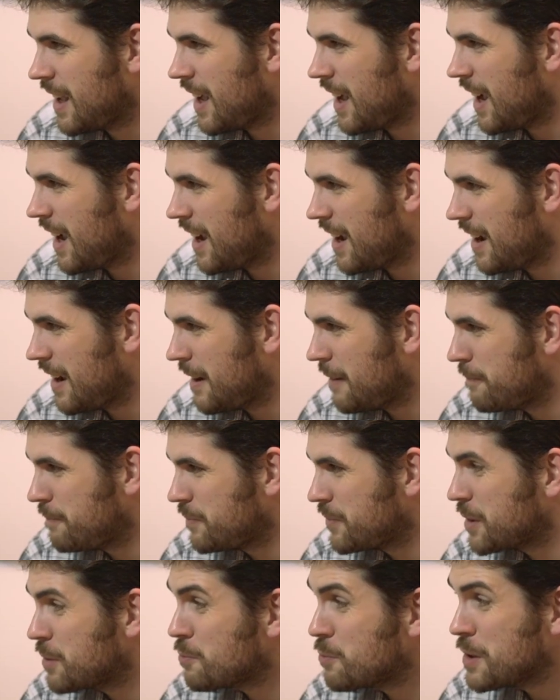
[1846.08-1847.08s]

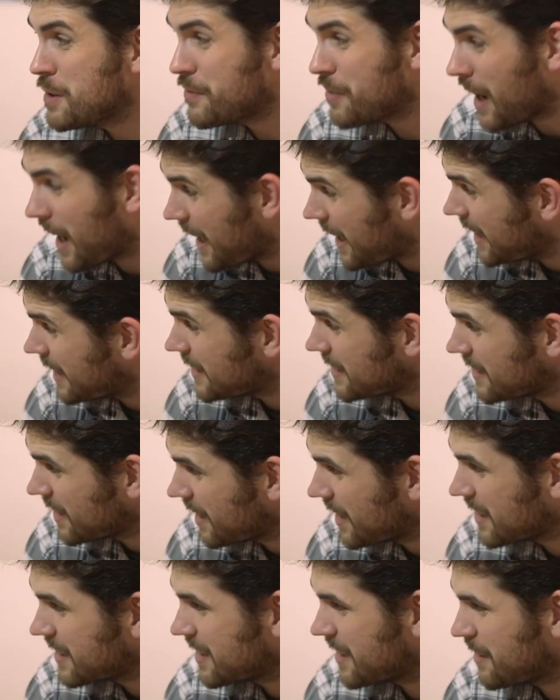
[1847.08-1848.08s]
um, we've had
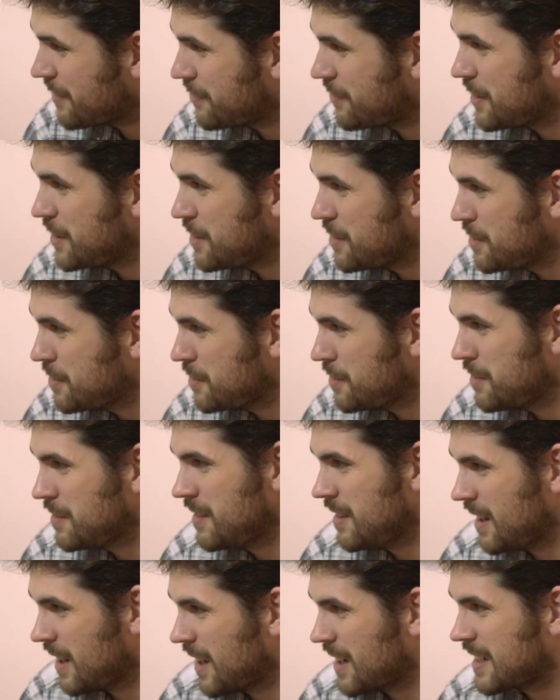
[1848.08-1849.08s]
like a few
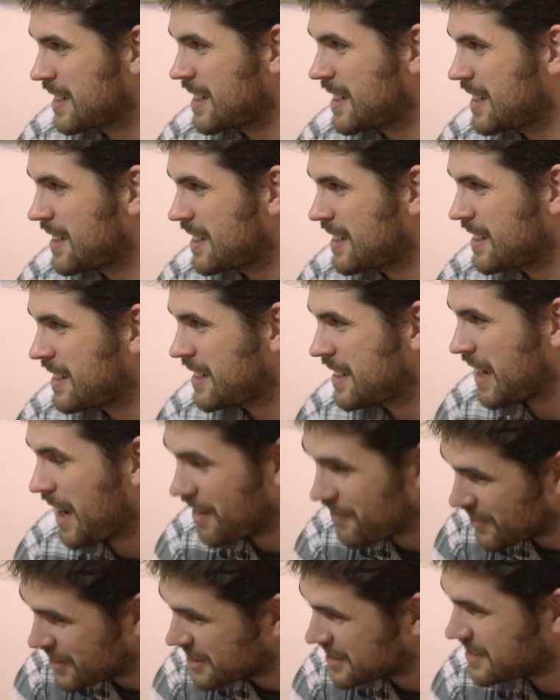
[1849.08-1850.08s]
like
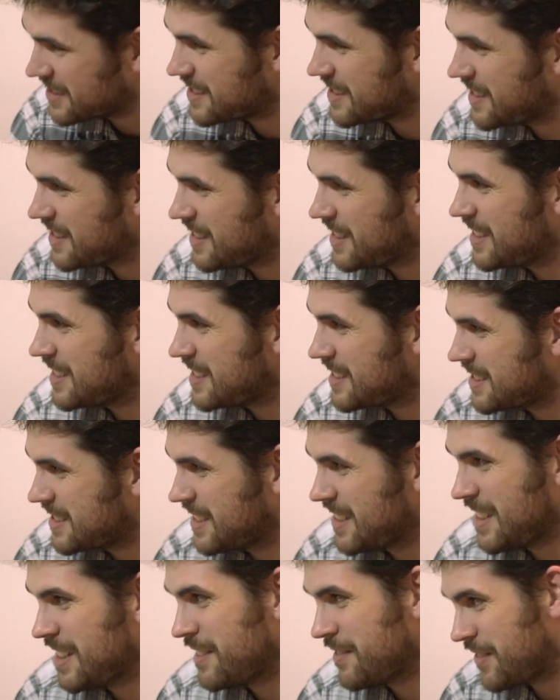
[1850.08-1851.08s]
chemists and
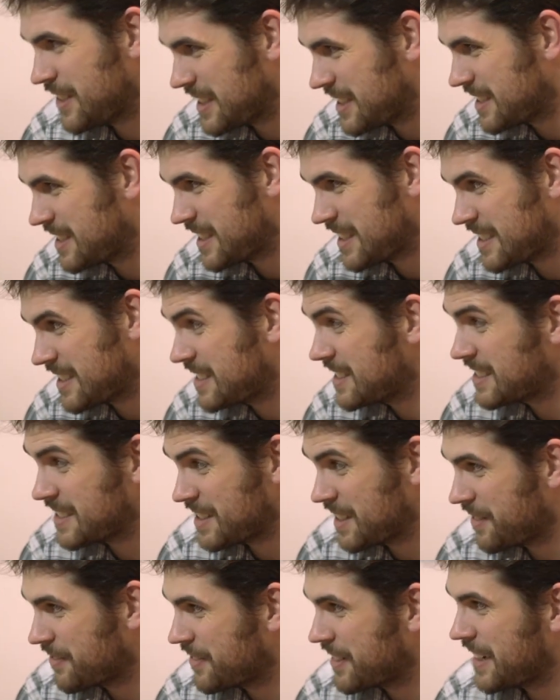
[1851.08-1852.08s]
physicists and
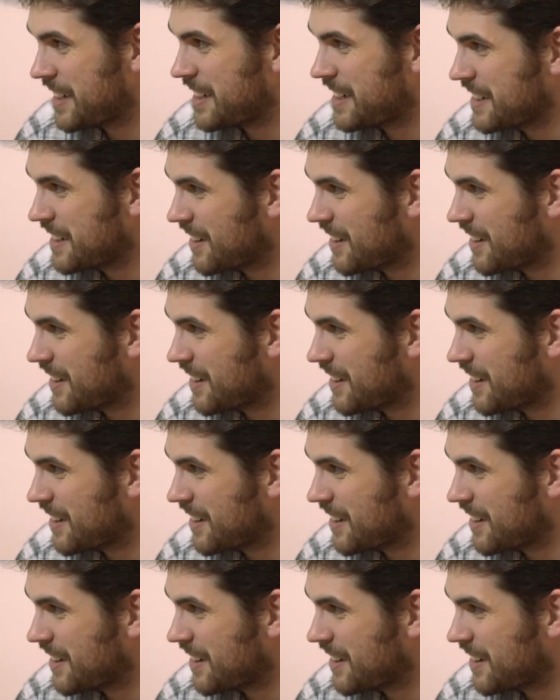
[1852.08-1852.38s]
stuff get in